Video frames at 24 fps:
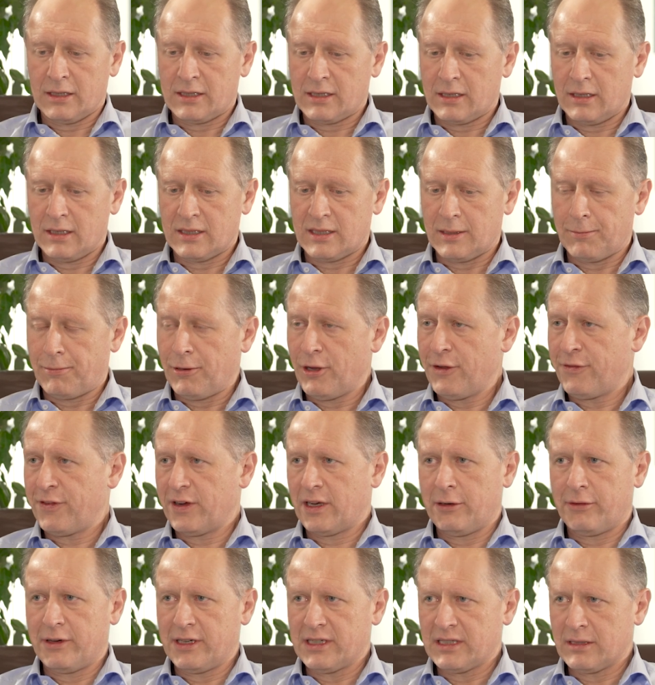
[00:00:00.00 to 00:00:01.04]
it's a
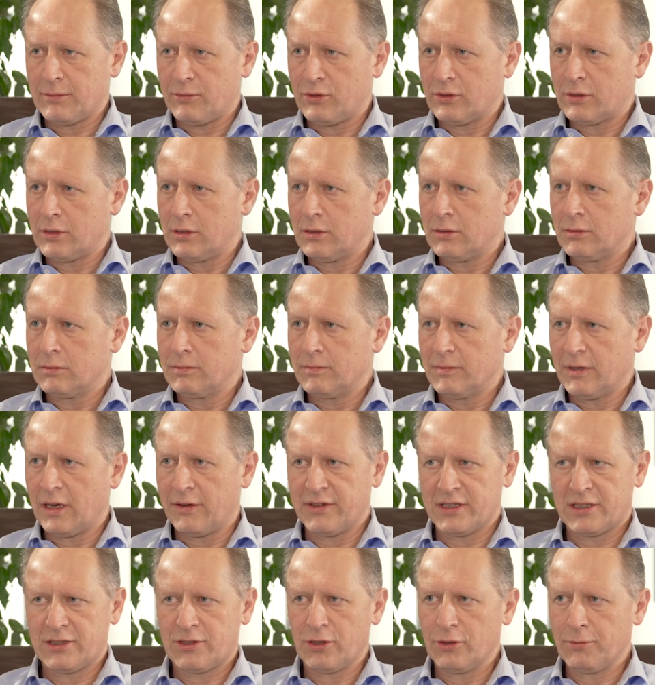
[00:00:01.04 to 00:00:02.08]
perfectly reasonable call. Now,
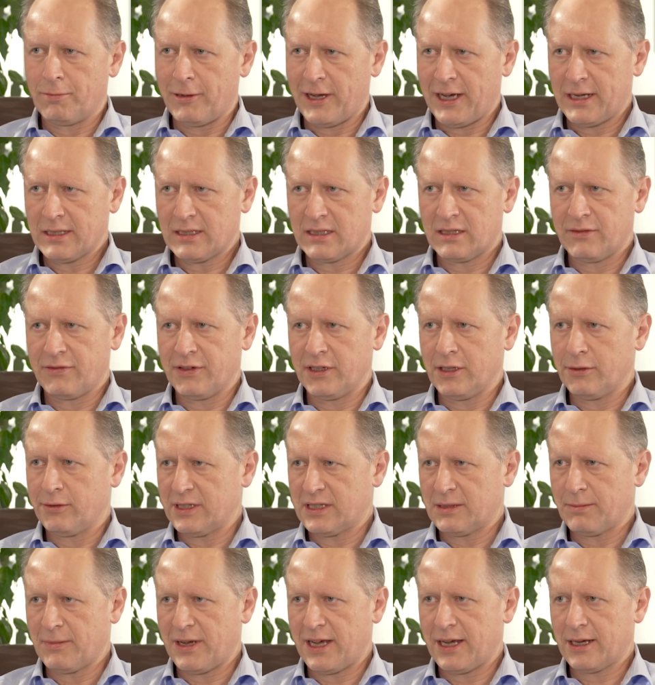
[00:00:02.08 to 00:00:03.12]
there's two parts to the
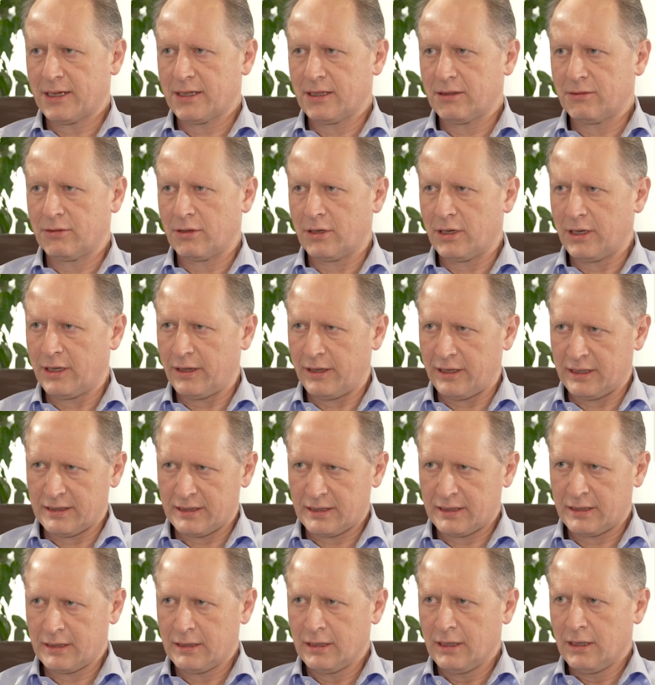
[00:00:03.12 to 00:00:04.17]
US market, right?
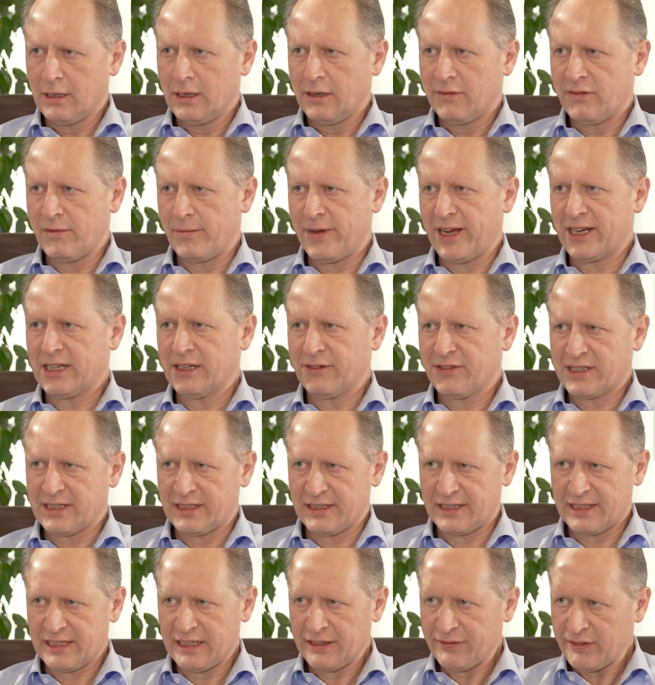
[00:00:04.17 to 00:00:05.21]
There's the
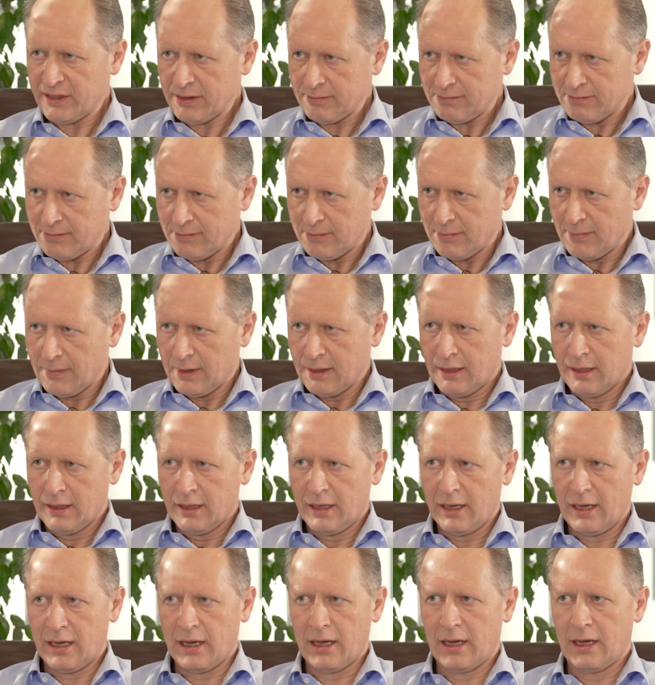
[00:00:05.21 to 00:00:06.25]
Magnificent Seven,
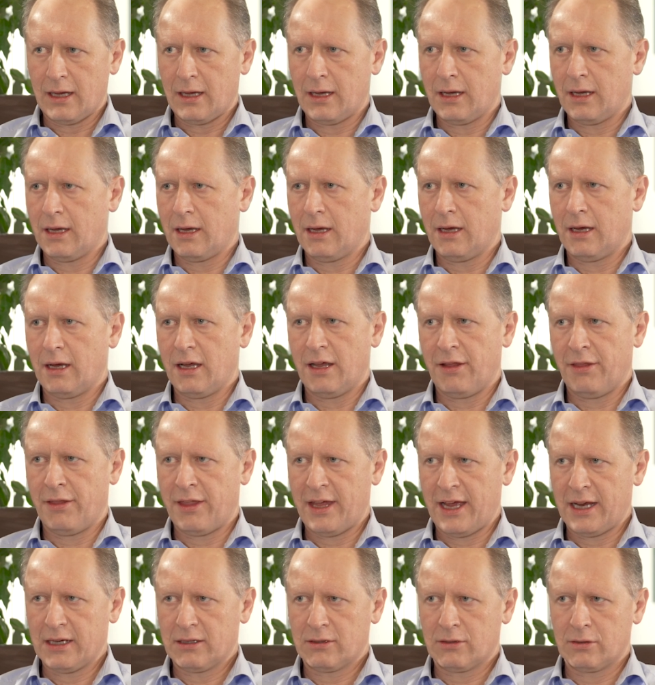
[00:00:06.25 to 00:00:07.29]
and
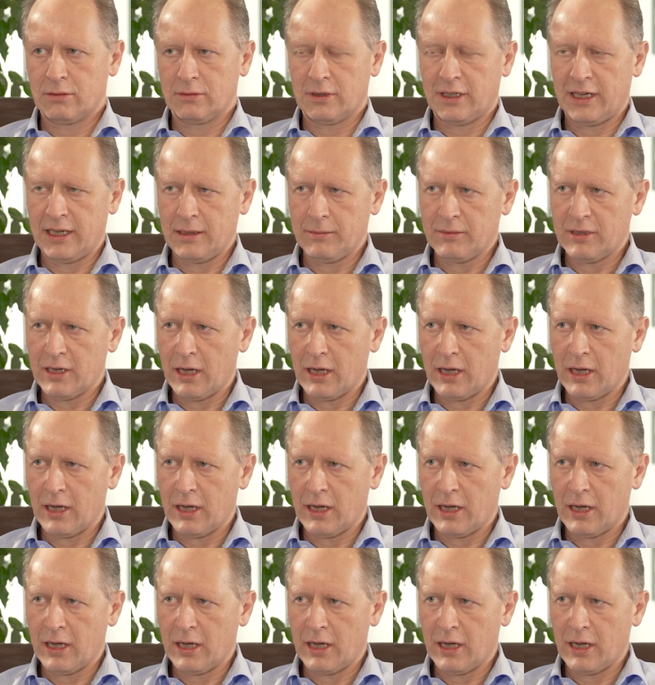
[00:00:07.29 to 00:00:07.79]
that could keep